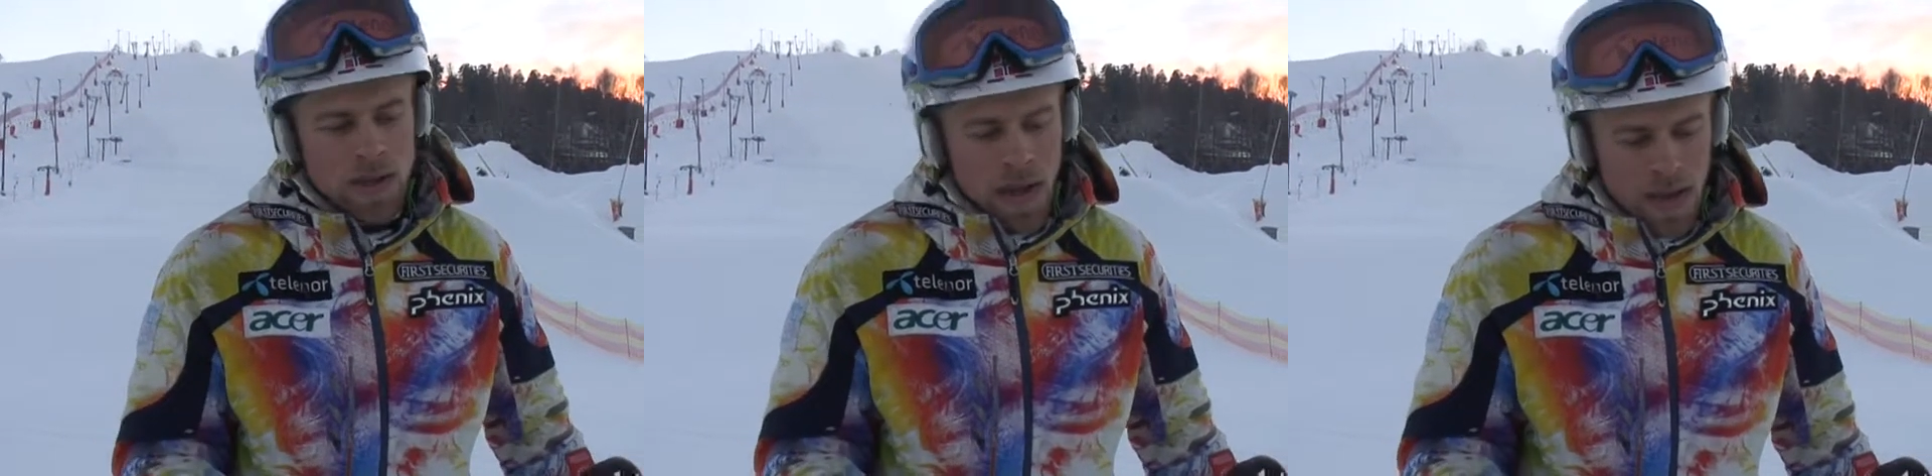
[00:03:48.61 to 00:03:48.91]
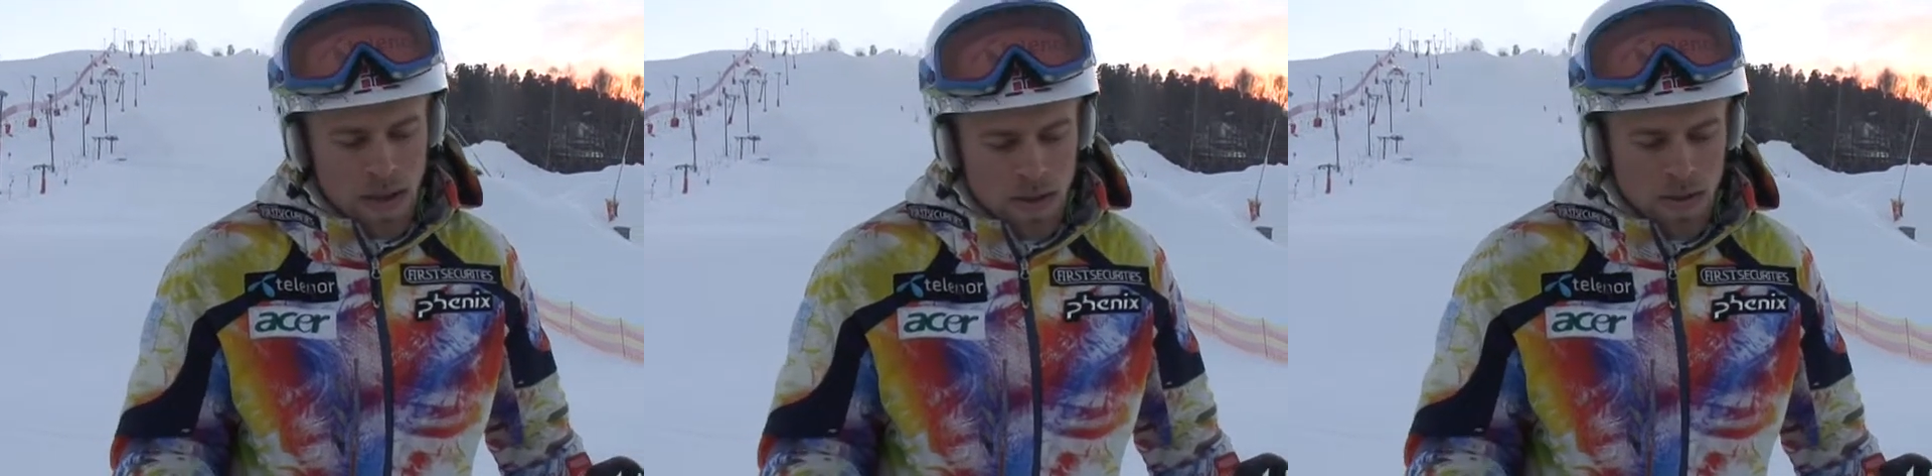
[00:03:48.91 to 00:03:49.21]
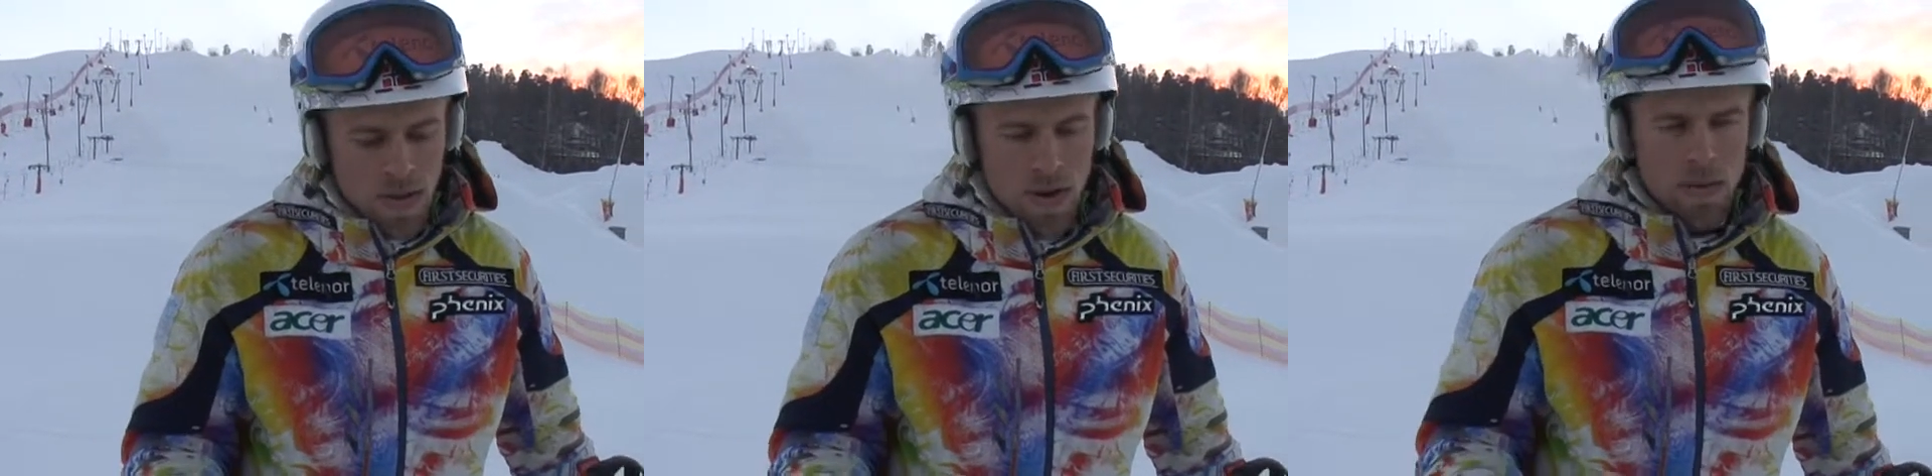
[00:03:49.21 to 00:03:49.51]
get into the
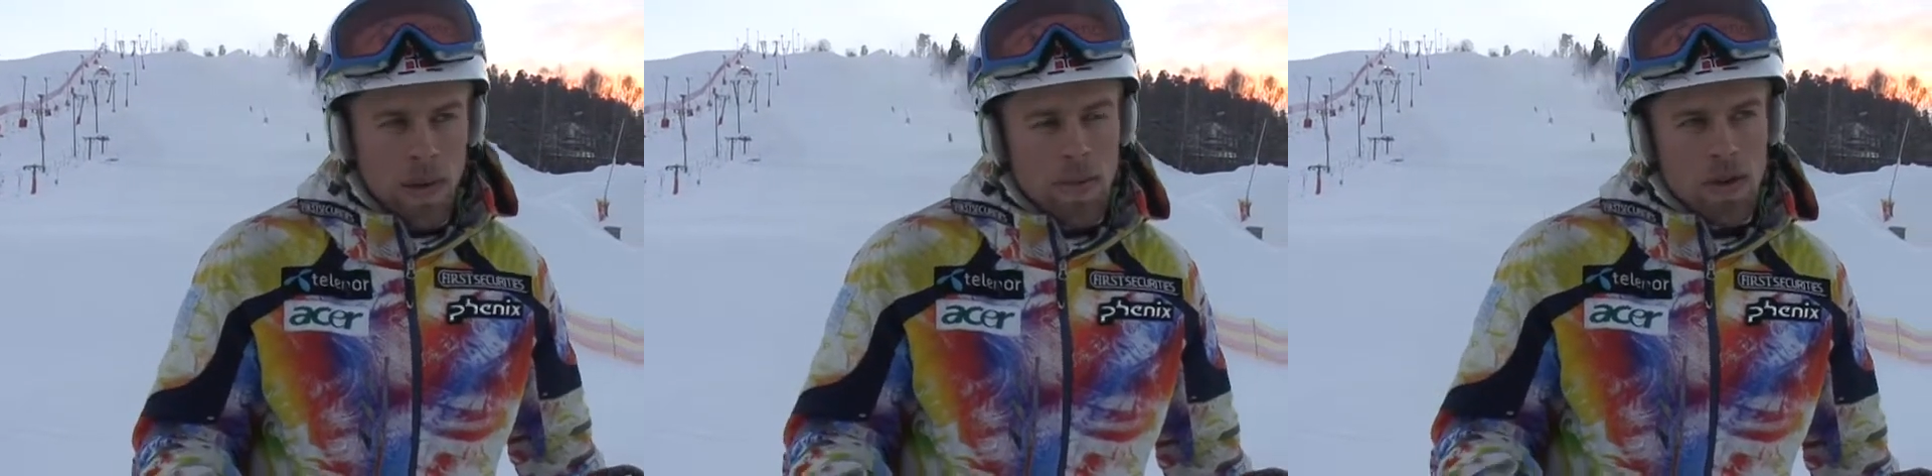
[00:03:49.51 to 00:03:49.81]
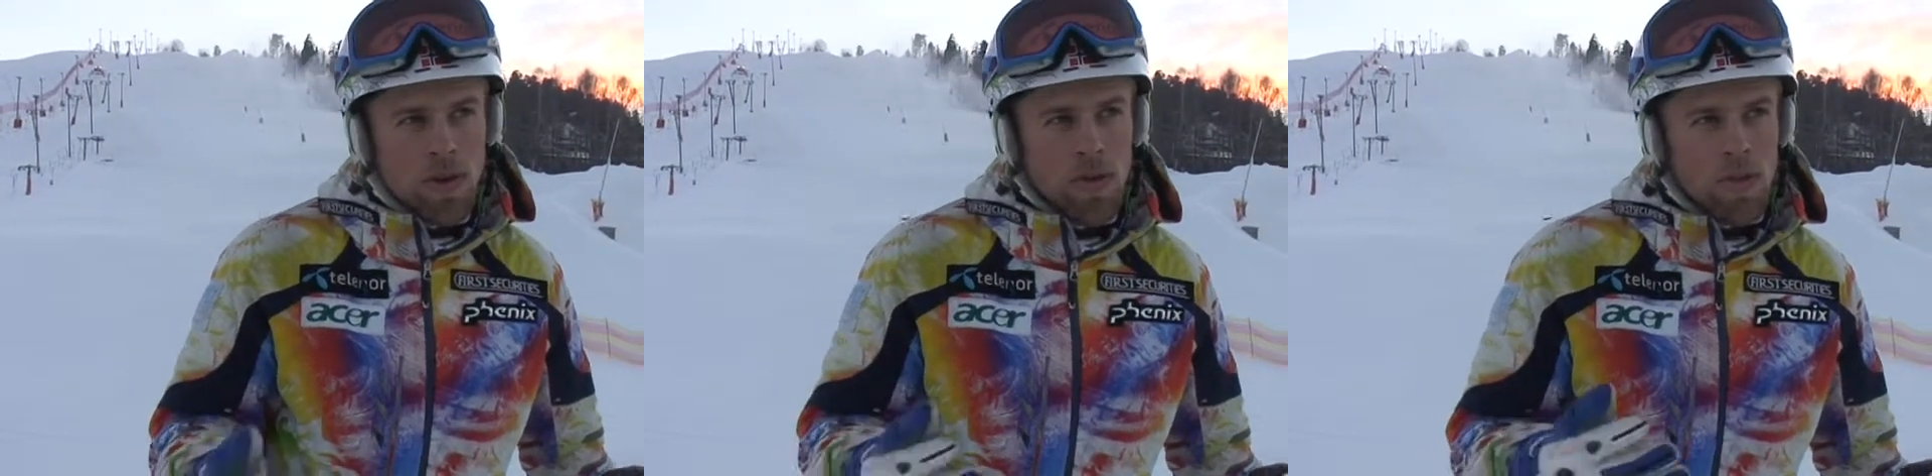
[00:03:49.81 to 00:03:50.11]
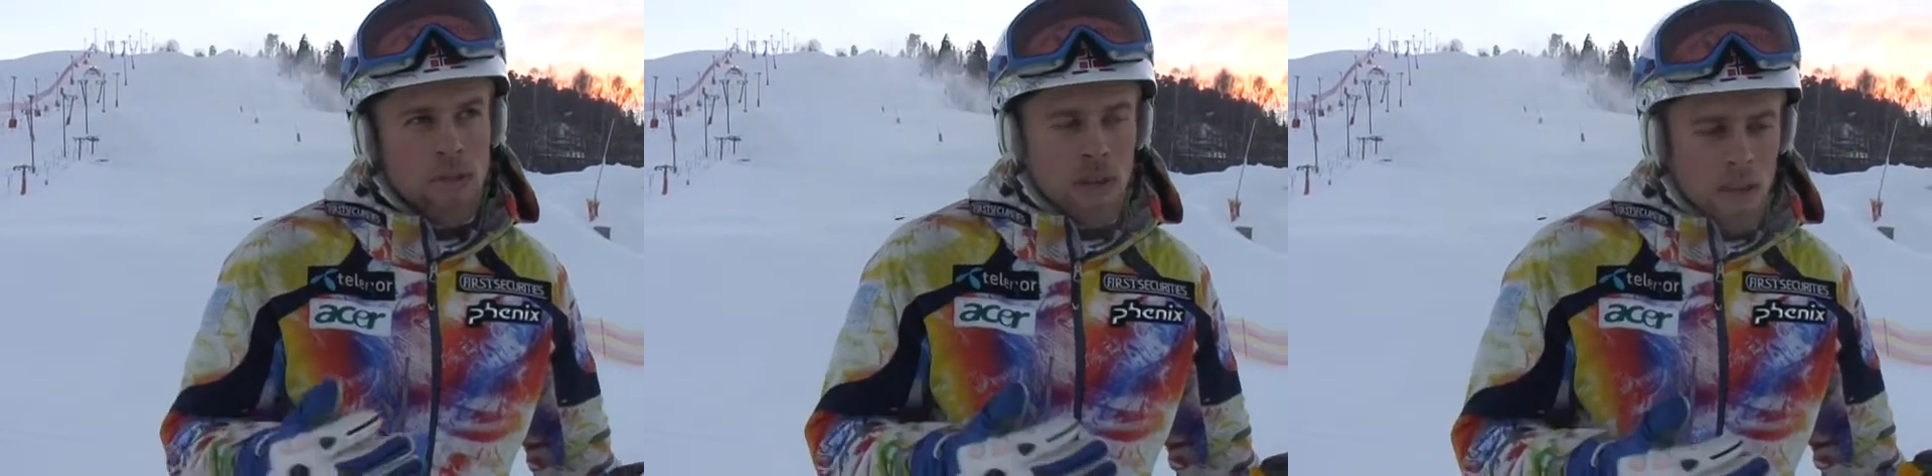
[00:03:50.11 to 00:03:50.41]
turn, you maybe
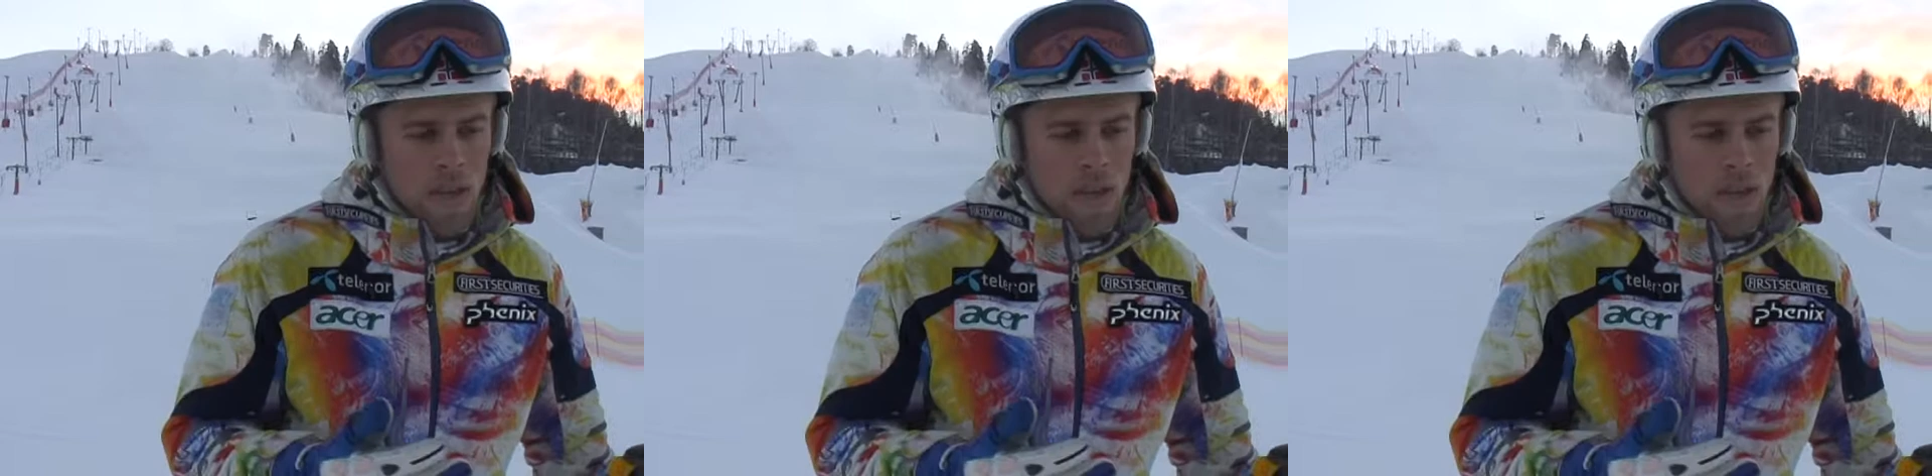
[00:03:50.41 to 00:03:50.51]
use